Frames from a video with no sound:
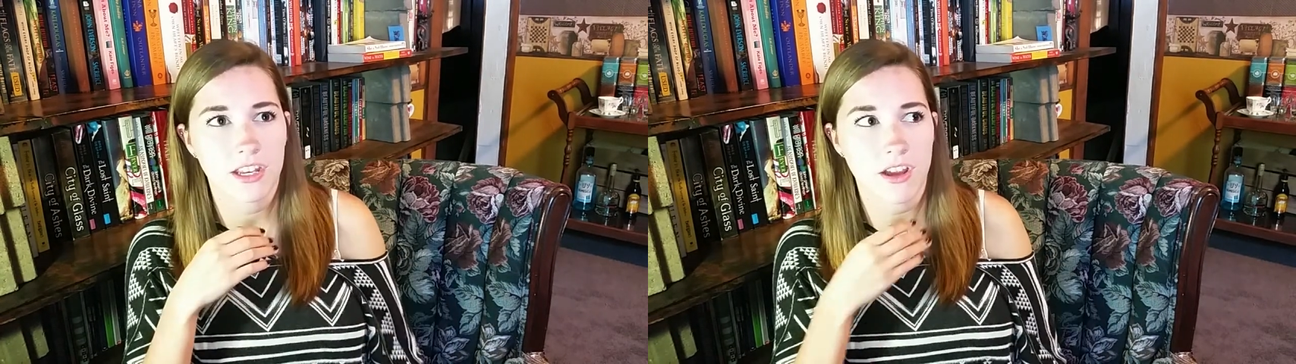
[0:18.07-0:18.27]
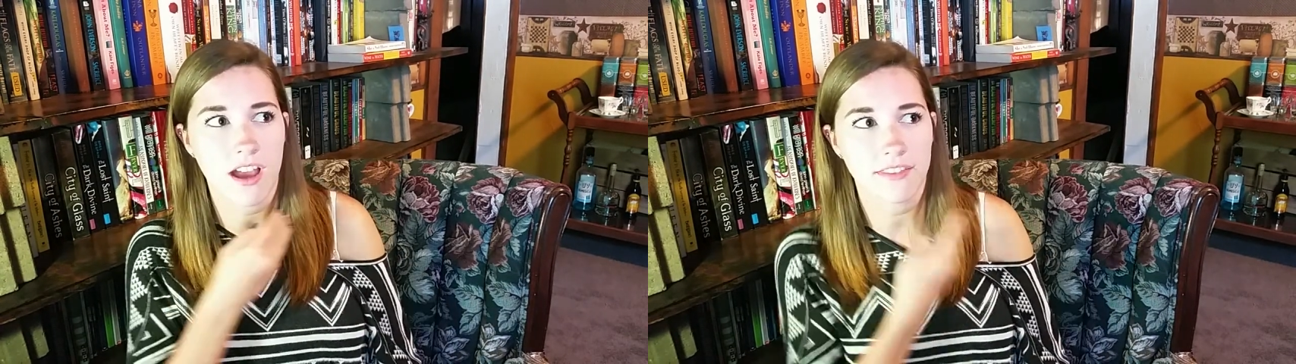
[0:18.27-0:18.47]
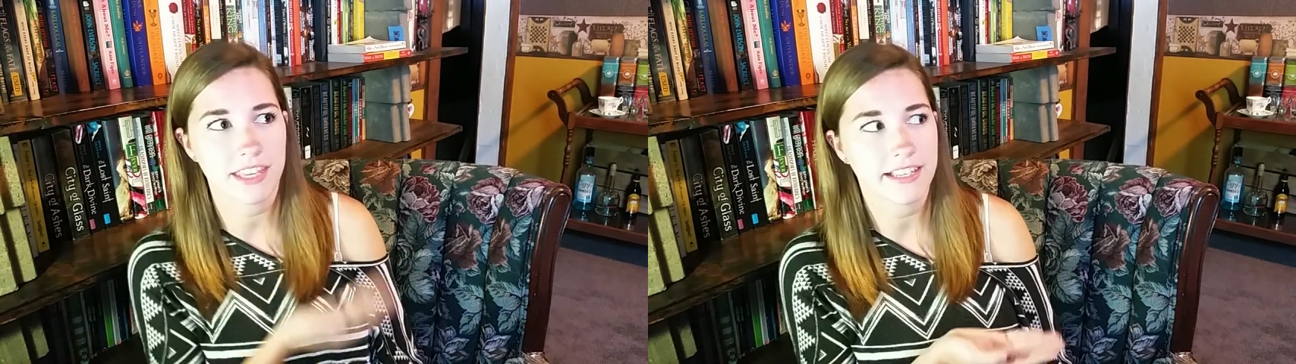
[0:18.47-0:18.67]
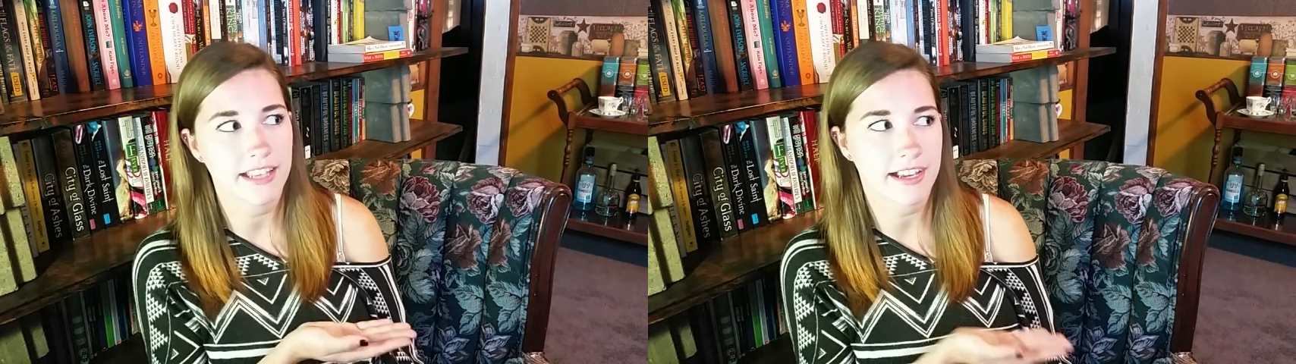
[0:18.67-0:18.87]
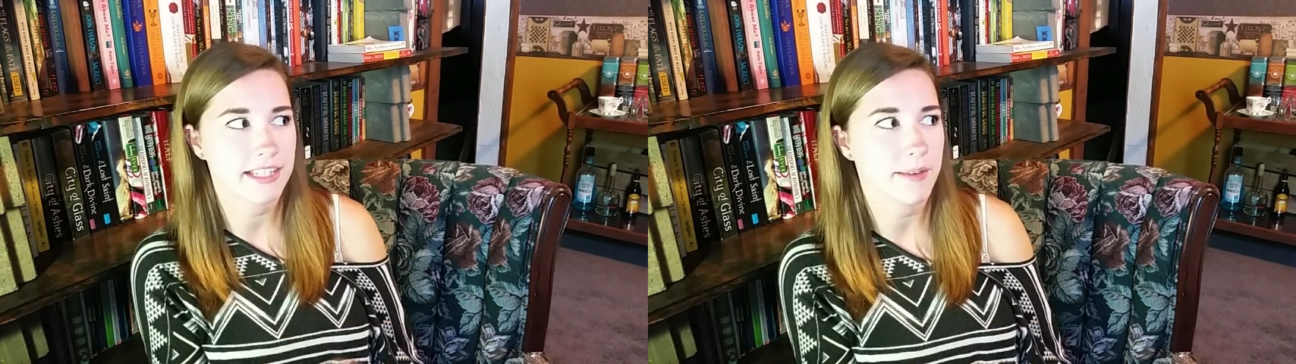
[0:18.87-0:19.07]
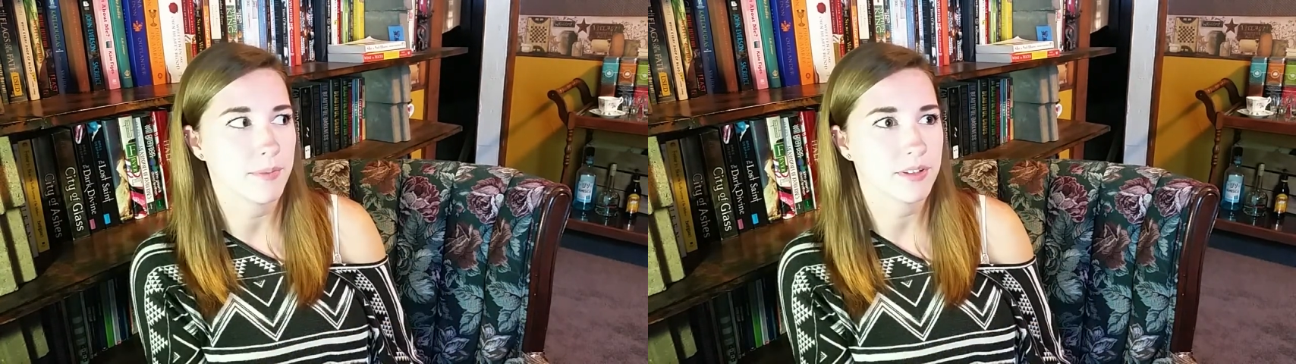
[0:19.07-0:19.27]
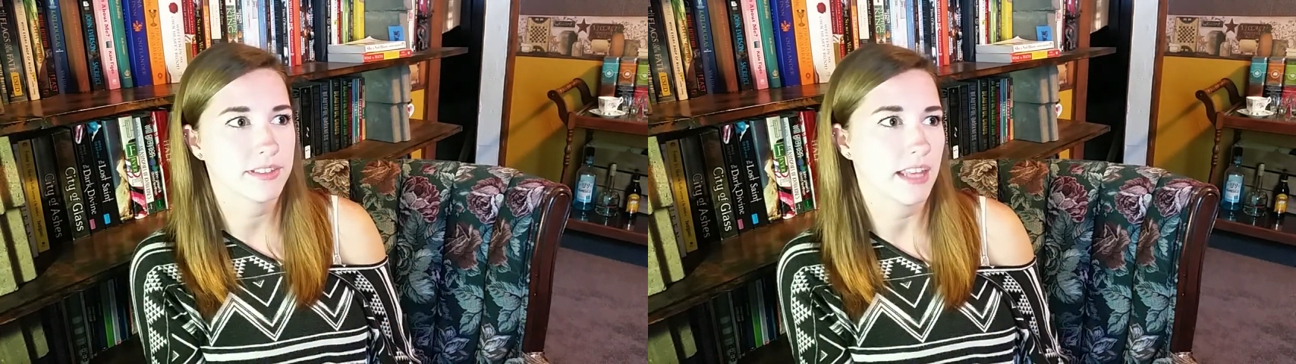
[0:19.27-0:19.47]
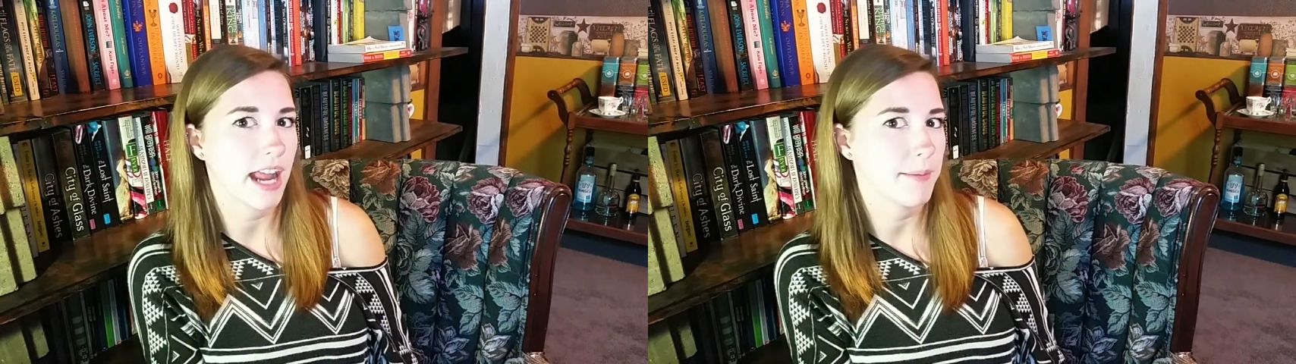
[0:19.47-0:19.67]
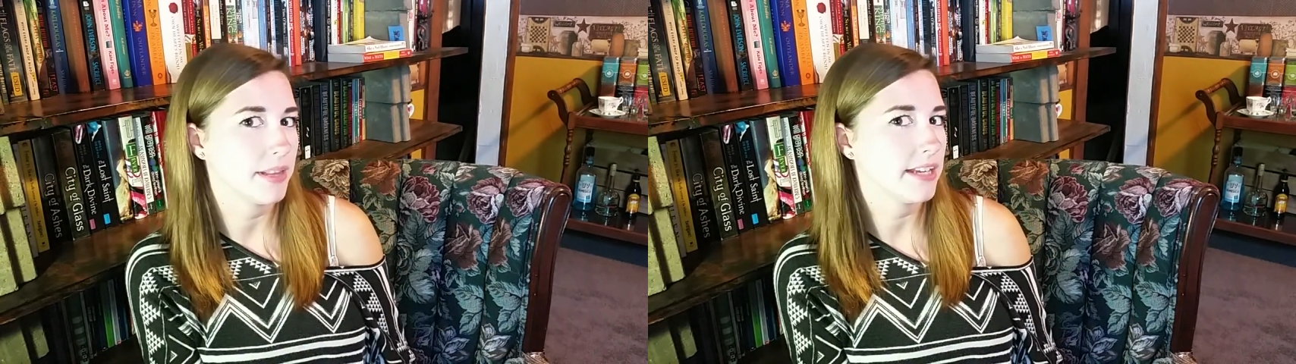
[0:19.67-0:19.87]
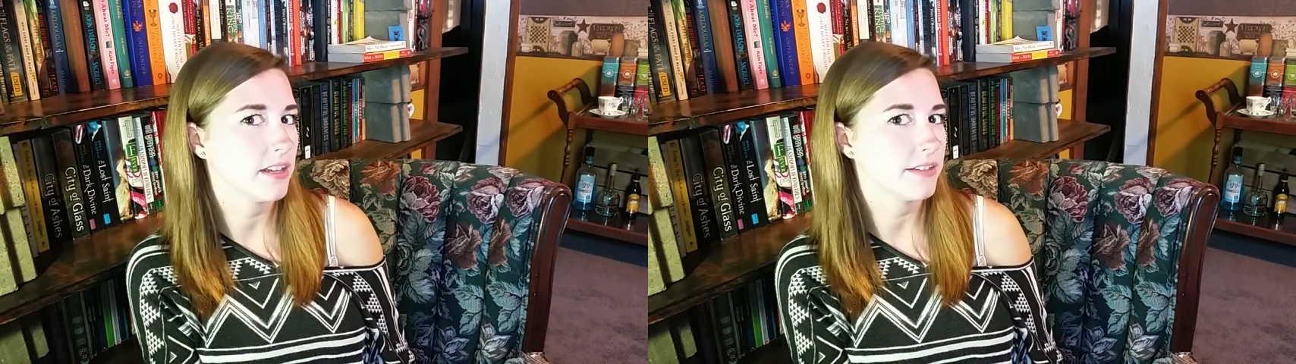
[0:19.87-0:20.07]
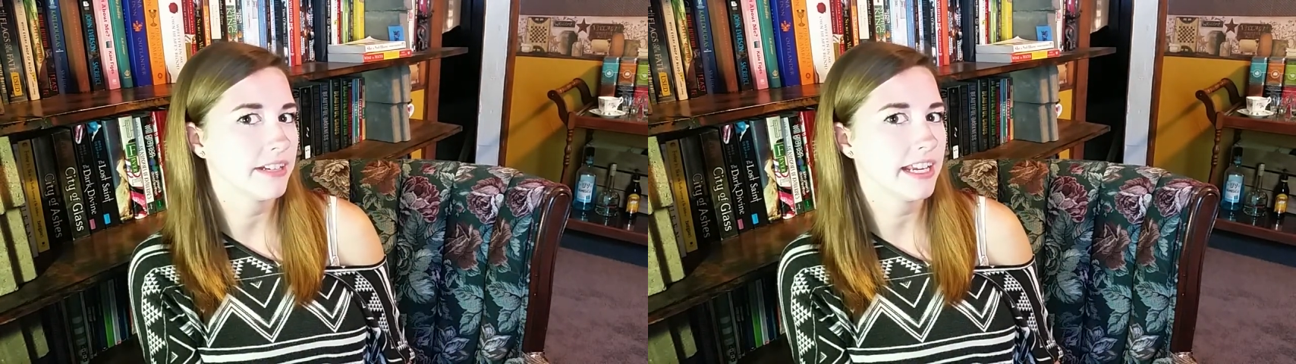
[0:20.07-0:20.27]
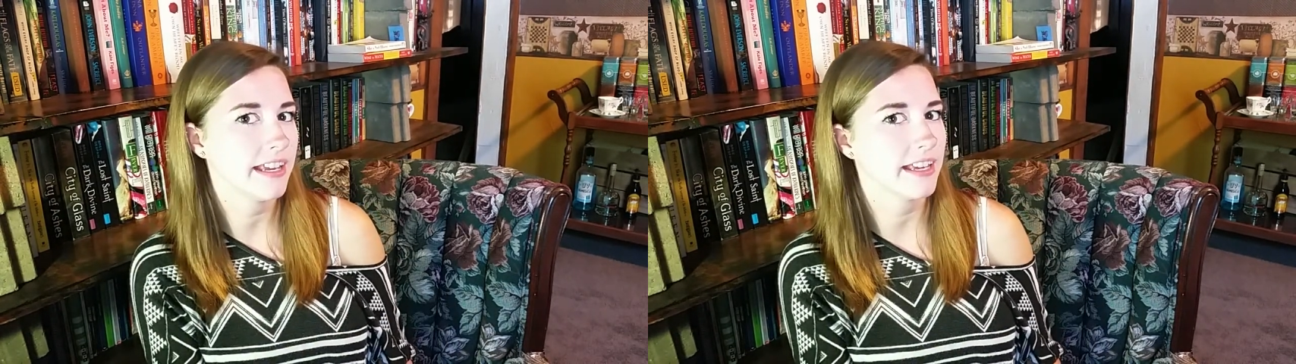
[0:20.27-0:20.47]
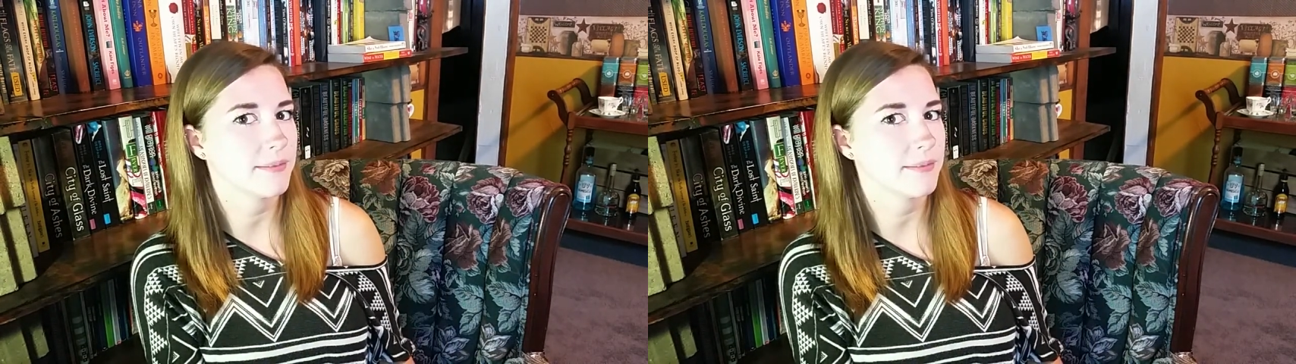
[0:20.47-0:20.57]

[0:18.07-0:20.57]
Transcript: not the exact same books that I planned on reading